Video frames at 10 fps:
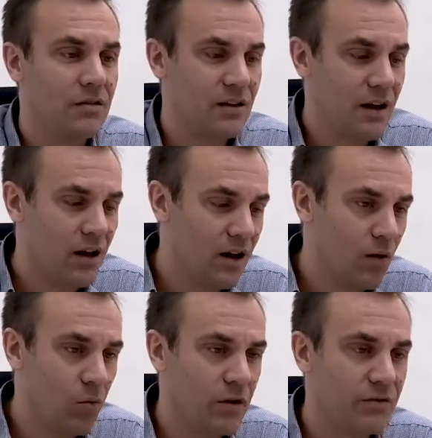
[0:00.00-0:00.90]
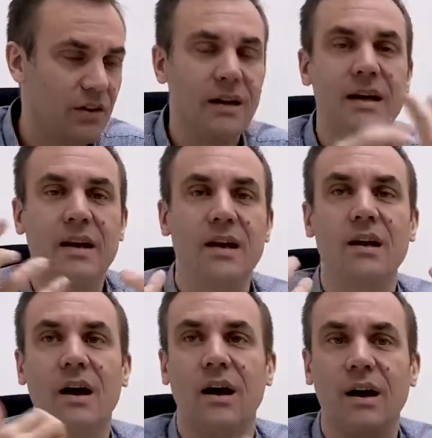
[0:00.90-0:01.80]
They are one of the
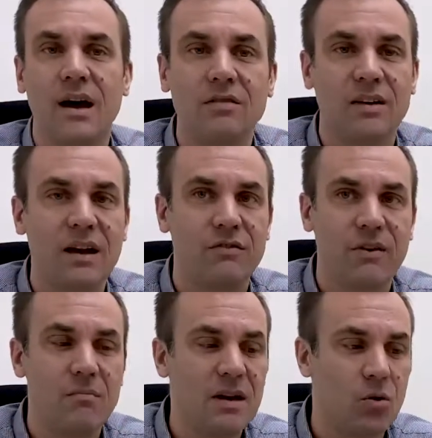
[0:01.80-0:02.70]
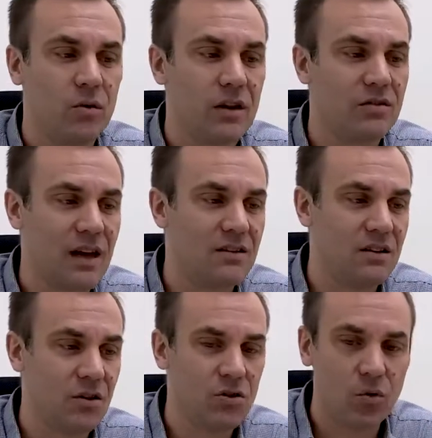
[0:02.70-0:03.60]
leading family-owned estate
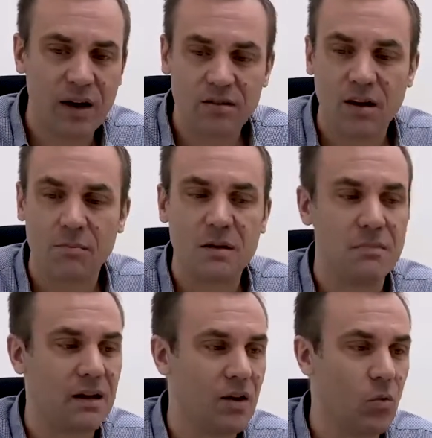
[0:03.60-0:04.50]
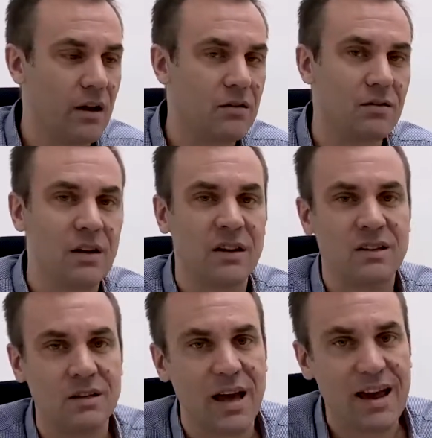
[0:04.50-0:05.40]
in the US. They've been making wine since
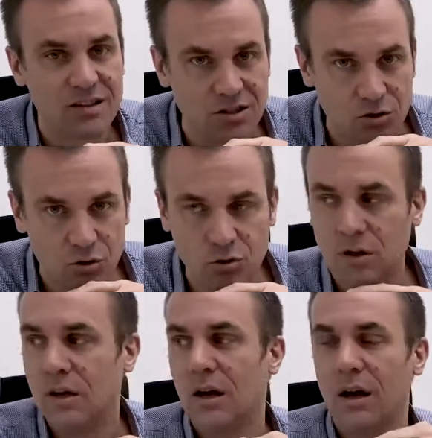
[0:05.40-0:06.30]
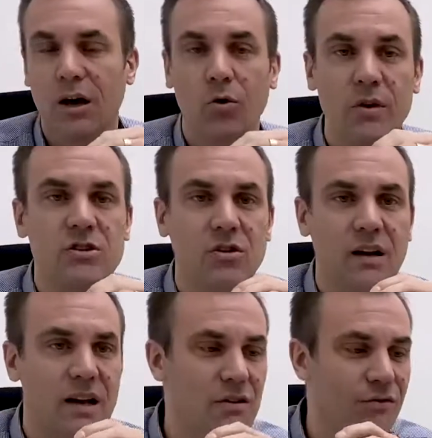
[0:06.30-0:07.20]
1982,
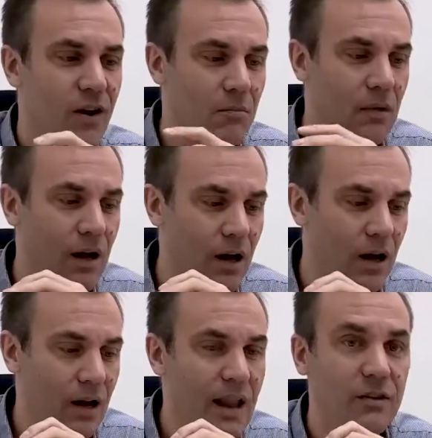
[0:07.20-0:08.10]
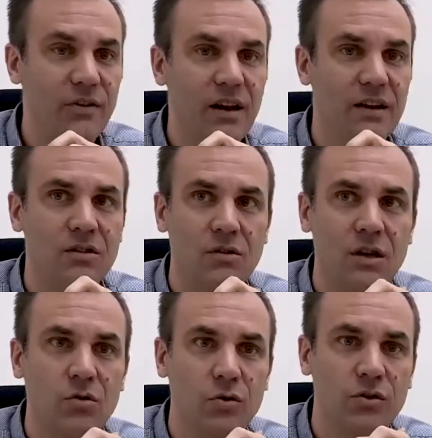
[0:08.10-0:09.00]
originally from Lakeville
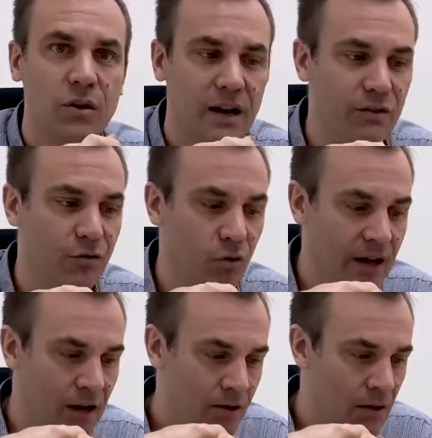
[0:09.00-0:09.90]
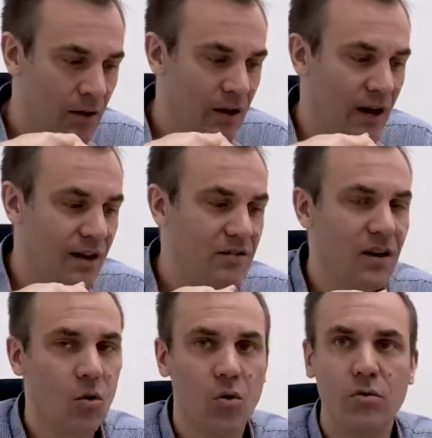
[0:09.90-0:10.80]
in Northern California. And
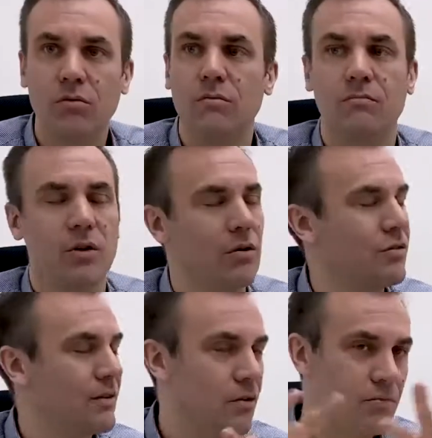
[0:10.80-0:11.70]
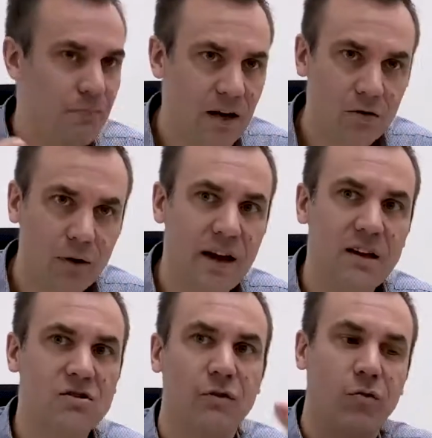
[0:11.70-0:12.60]
they own a big
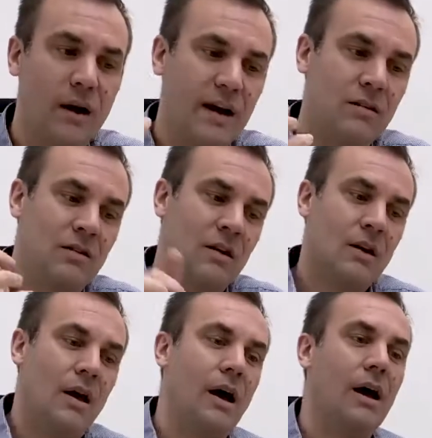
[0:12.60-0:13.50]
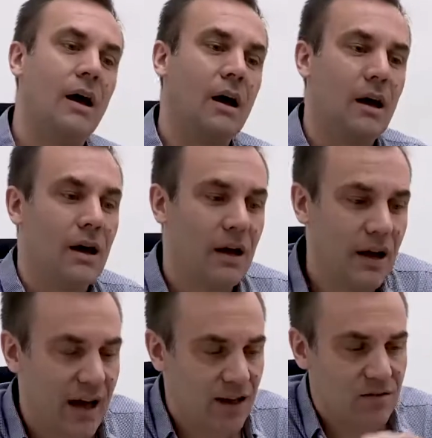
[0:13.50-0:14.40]
range of wines.
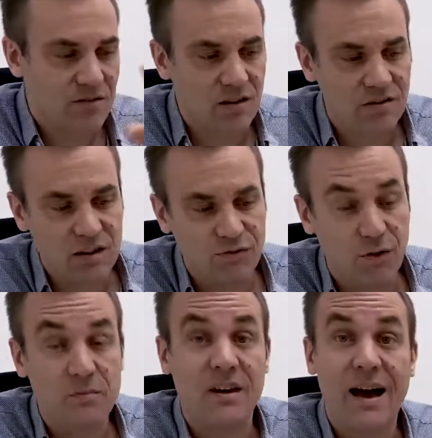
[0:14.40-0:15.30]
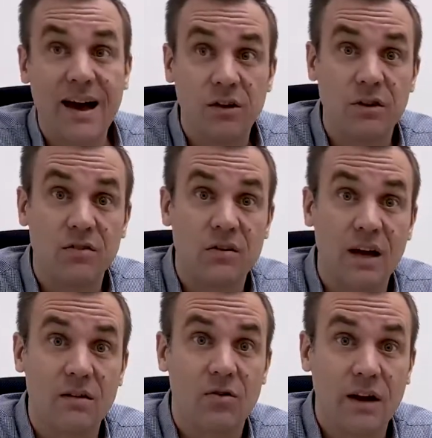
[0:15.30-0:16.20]
And this is from the Island
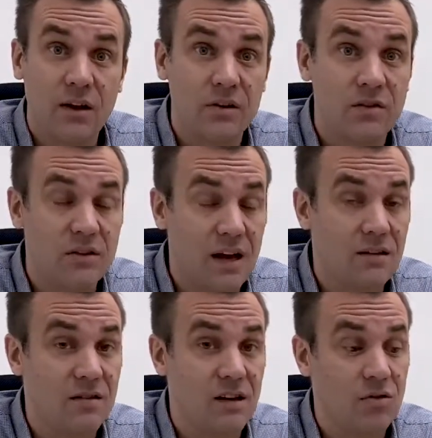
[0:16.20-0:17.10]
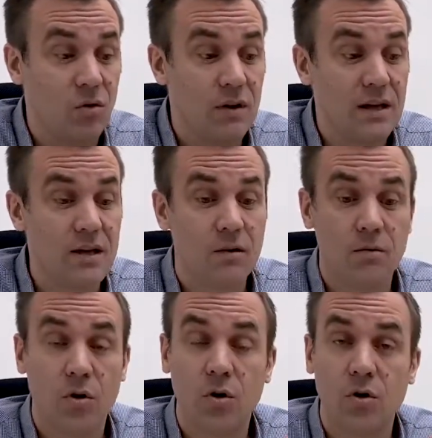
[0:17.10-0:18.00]
Estate. So Island Estates, it's only
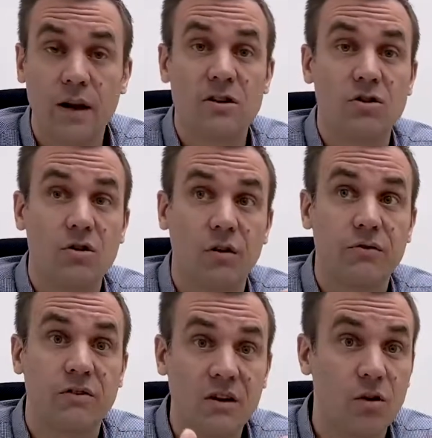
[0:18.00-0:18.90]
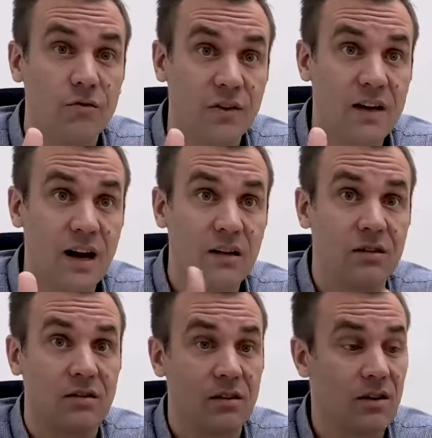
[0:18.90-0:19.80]
a collection of single
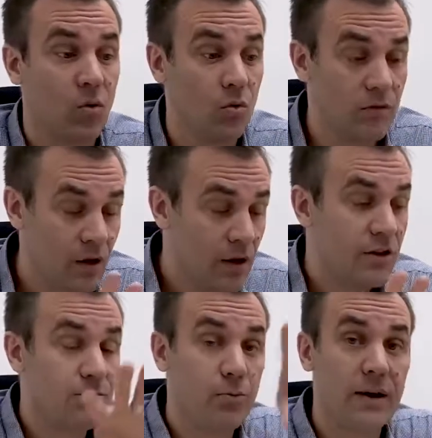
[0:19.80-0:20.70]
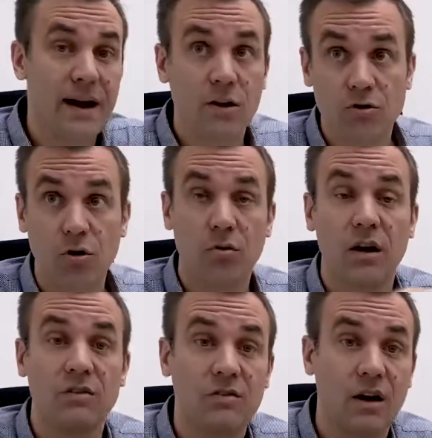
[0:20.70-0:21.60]
vineyards that they own, spread out
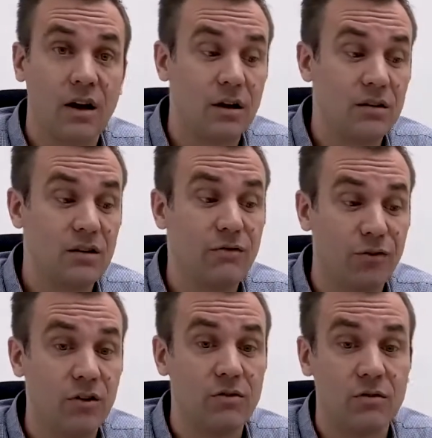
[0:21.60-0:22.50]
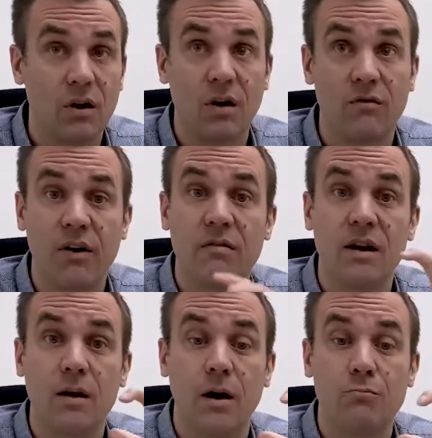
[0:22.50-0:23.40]
across different
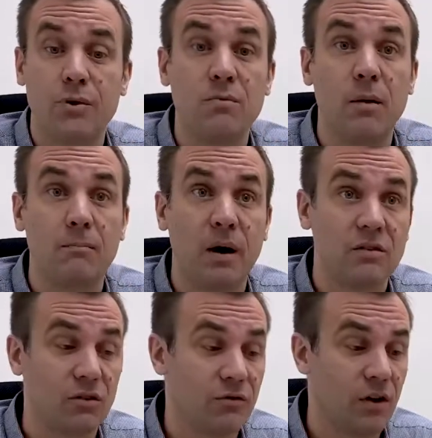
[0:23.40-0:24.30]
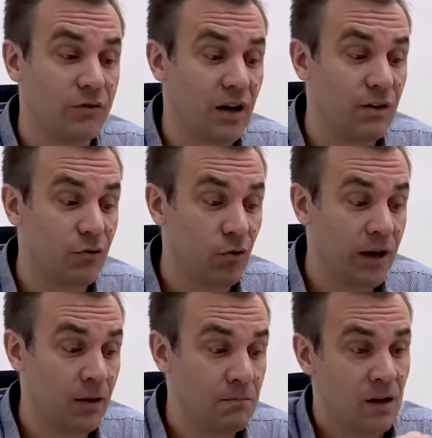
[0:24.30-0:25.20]
very premium parts of
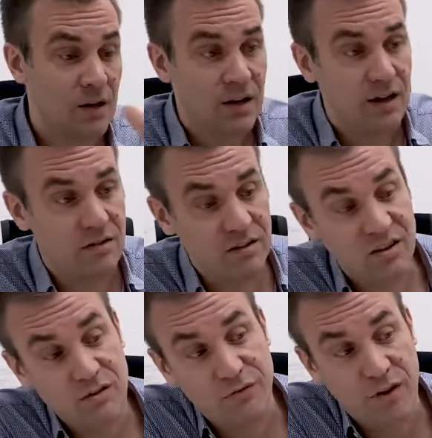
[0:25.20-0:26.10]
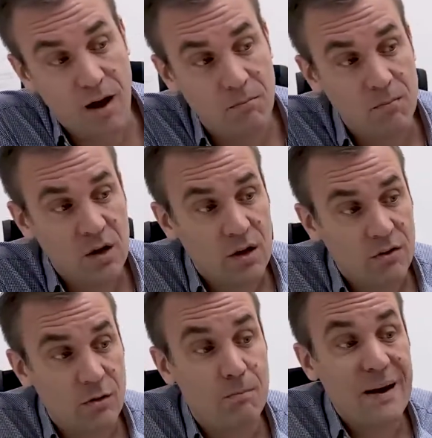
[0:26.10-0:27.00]
California. And this is from
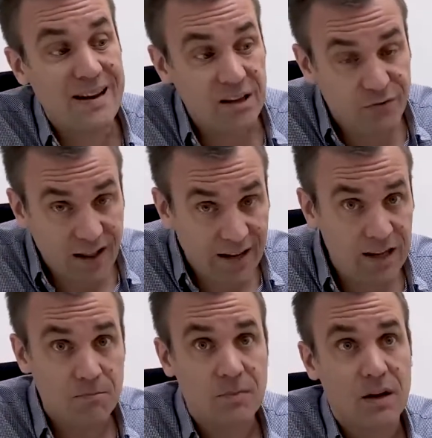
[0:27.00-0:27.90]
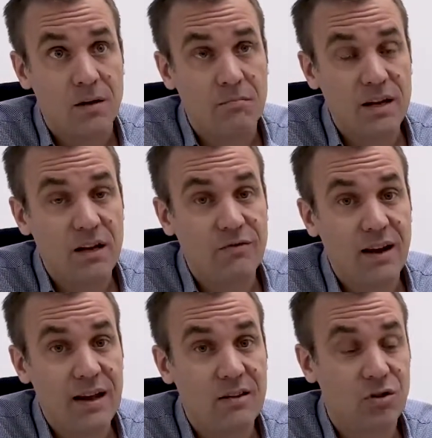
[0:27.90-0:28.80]
the Bennett Valley Bennett
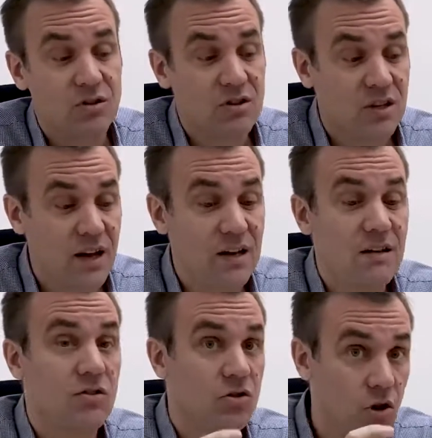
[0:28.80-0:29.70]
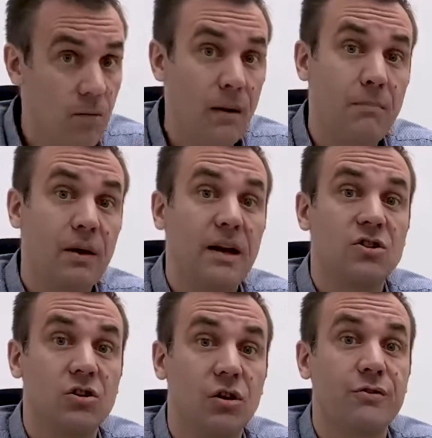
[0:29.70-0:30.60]
Valley is a tiny
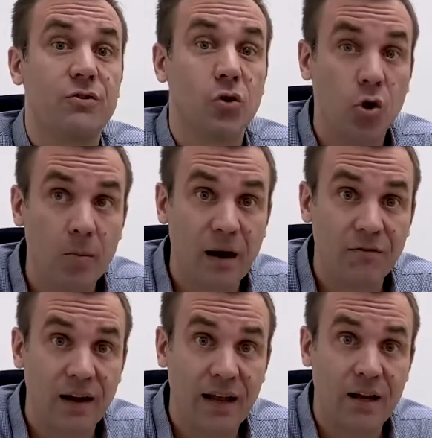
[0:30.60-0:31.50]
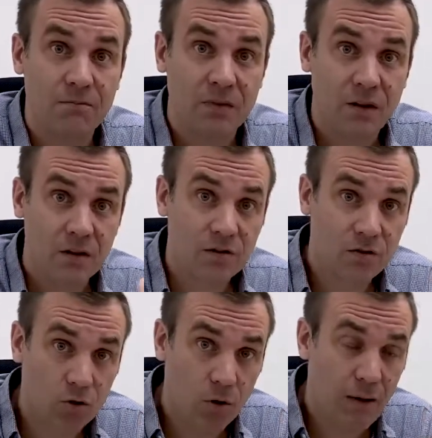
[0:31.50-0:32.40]
sub-appellation of Sonoma Valley.
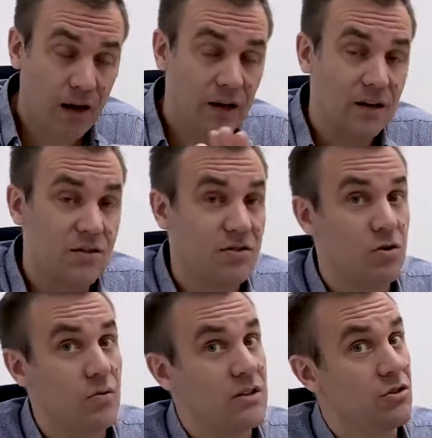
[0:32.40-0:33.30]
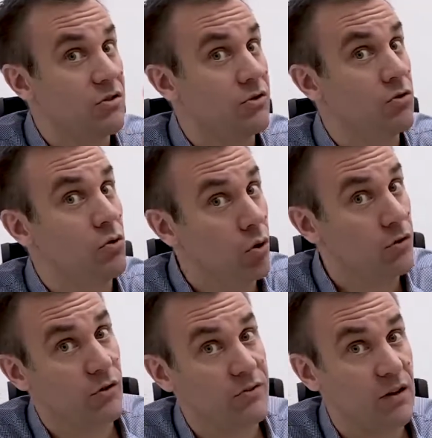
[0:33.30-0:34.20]
Sonoma is situated just
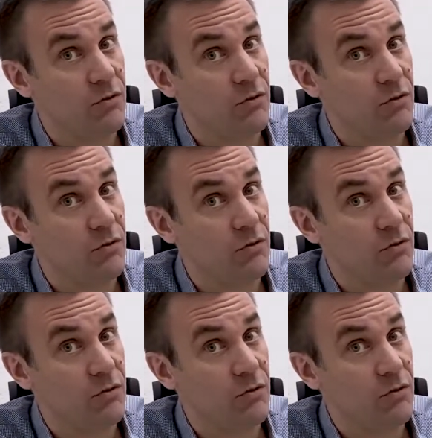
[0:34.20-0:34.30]
north of San